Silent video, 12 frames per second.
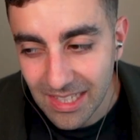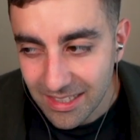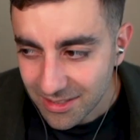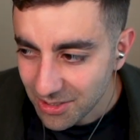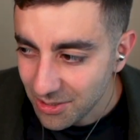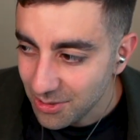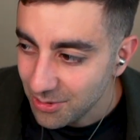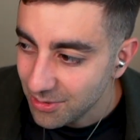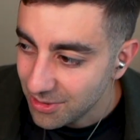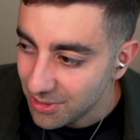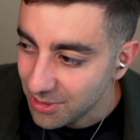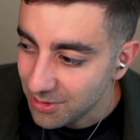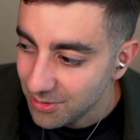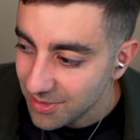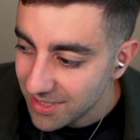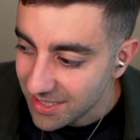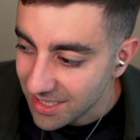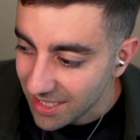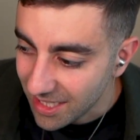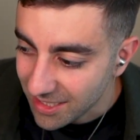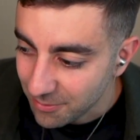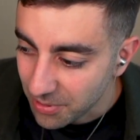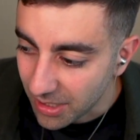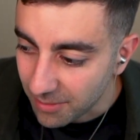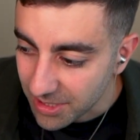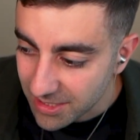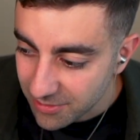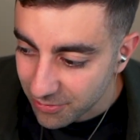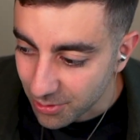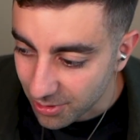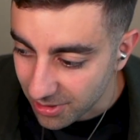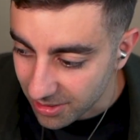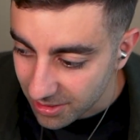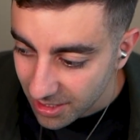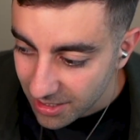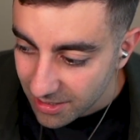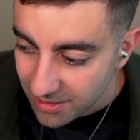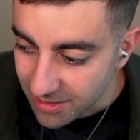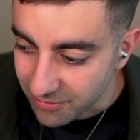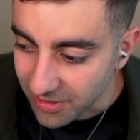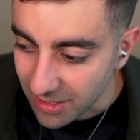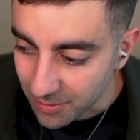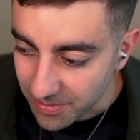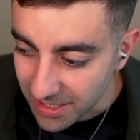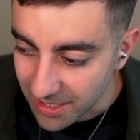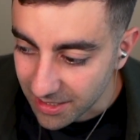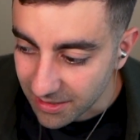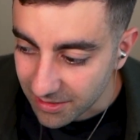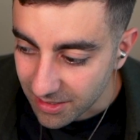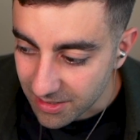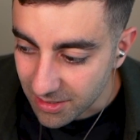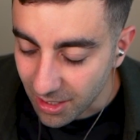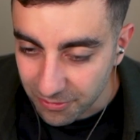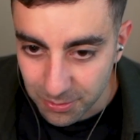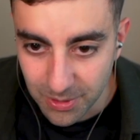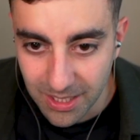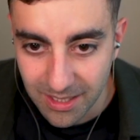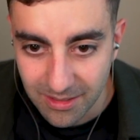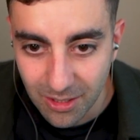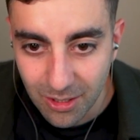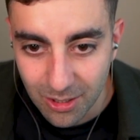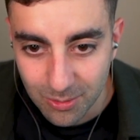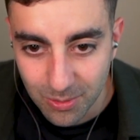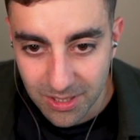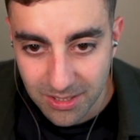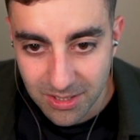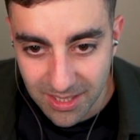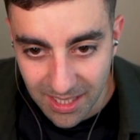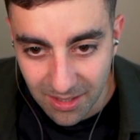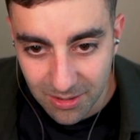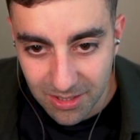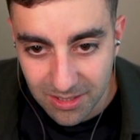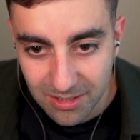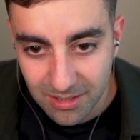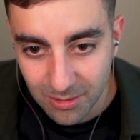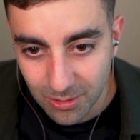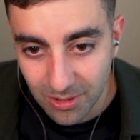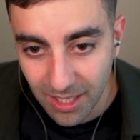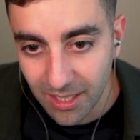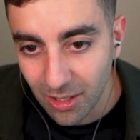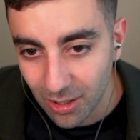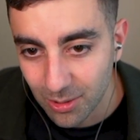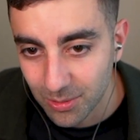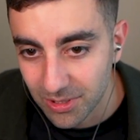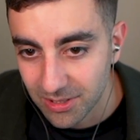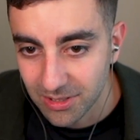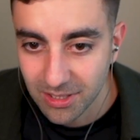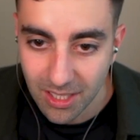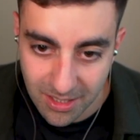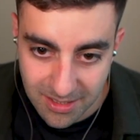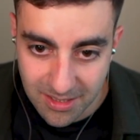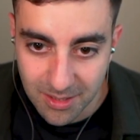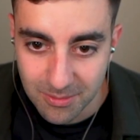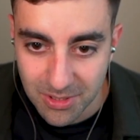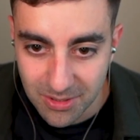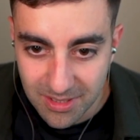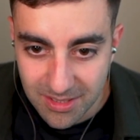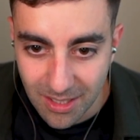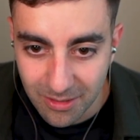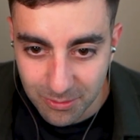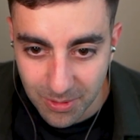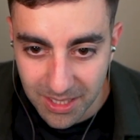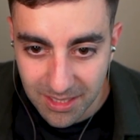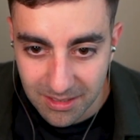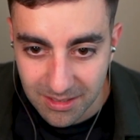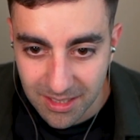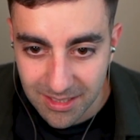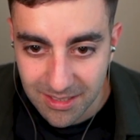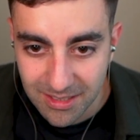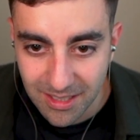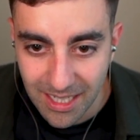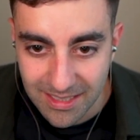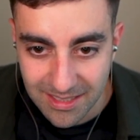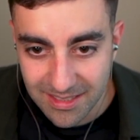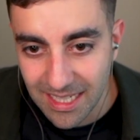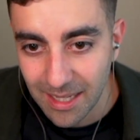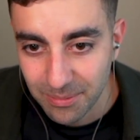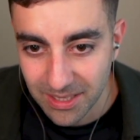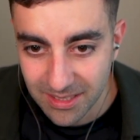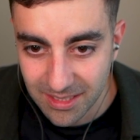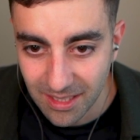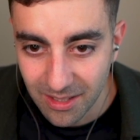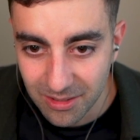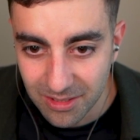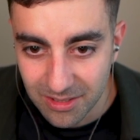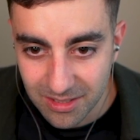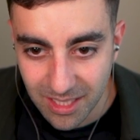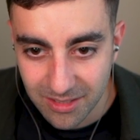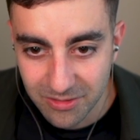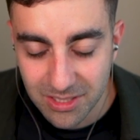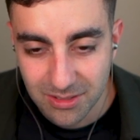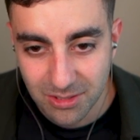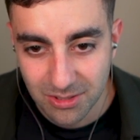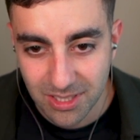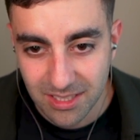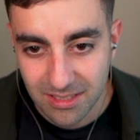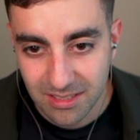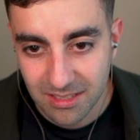Do you see any promise for developing the software and the hardware together, or like hardware custom to the software, as has happened in other kind of industries?